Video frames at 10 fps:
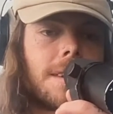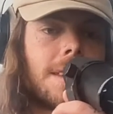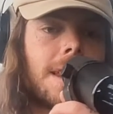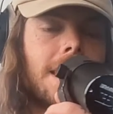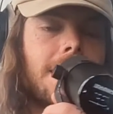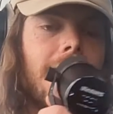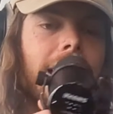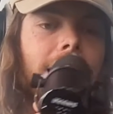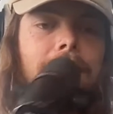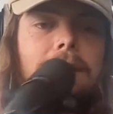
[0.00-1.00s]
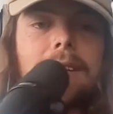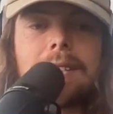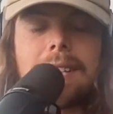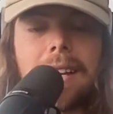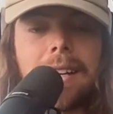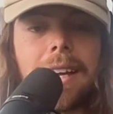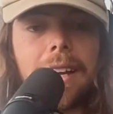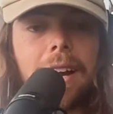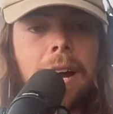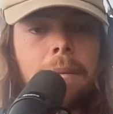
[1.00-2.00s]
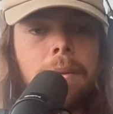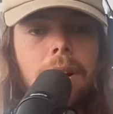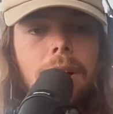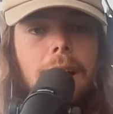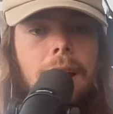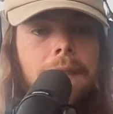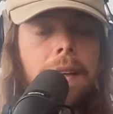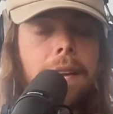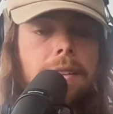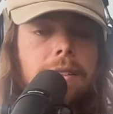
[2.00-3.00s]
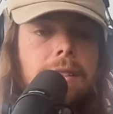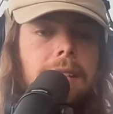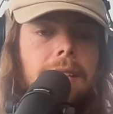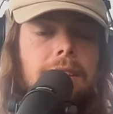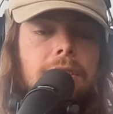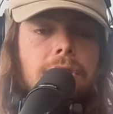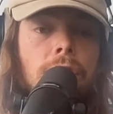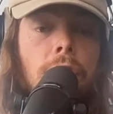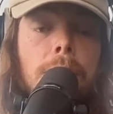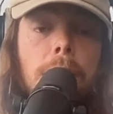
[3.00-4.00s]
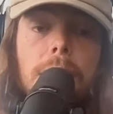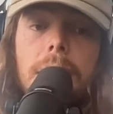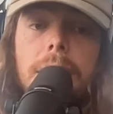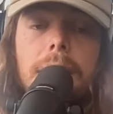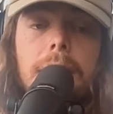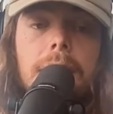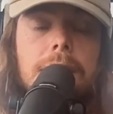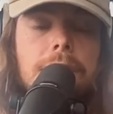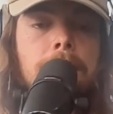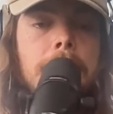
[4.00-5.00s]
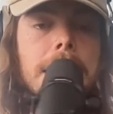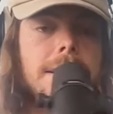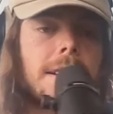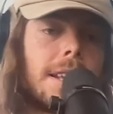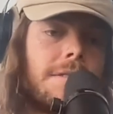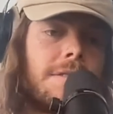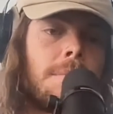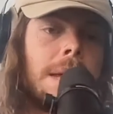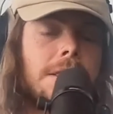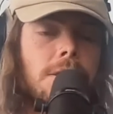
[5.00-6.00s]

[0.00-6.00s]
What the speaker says: getting the hang of this and like I'm not. And then it's just like this snowballing thing. So basically for me, it's